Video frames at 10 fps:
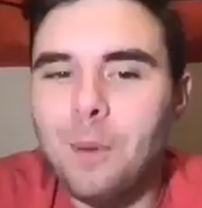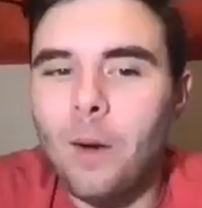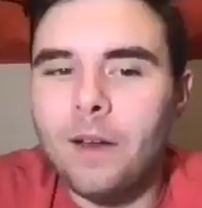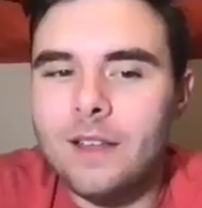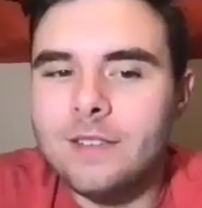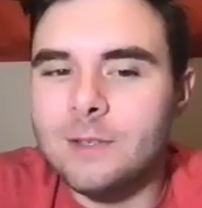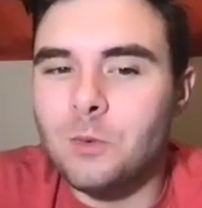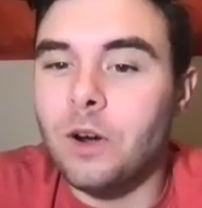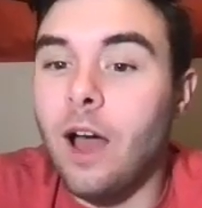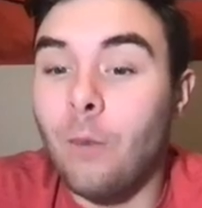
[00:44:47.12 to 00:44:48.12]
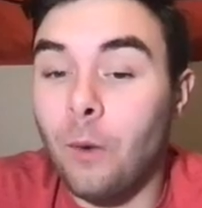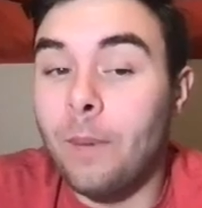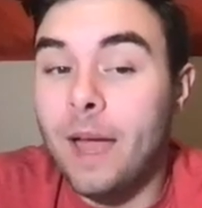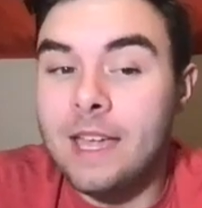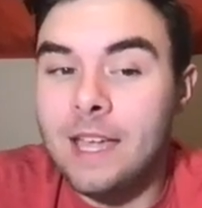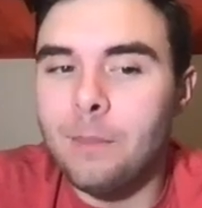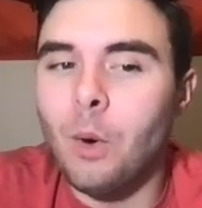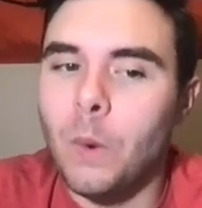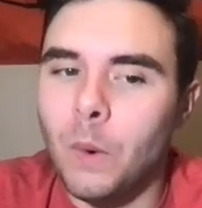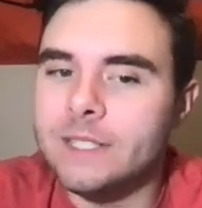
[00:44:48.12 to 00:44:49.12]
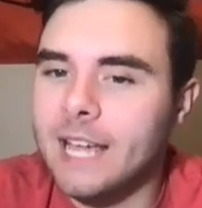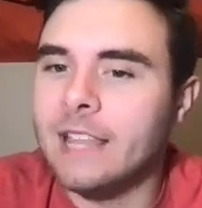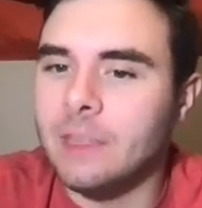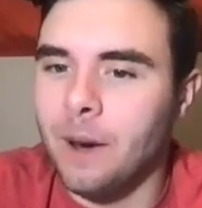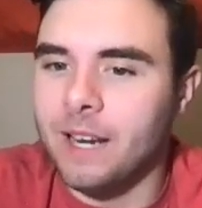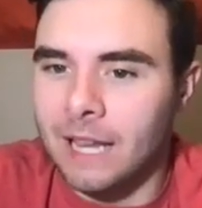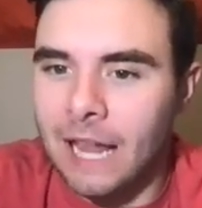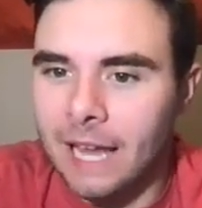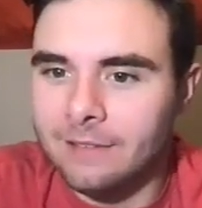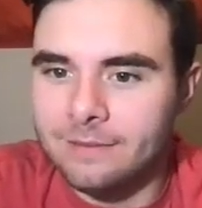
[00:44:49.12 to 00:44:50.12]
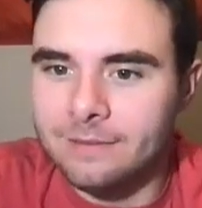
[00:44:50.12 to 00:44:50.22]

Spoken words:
point is we're picking it, but we wouldn't take the money line.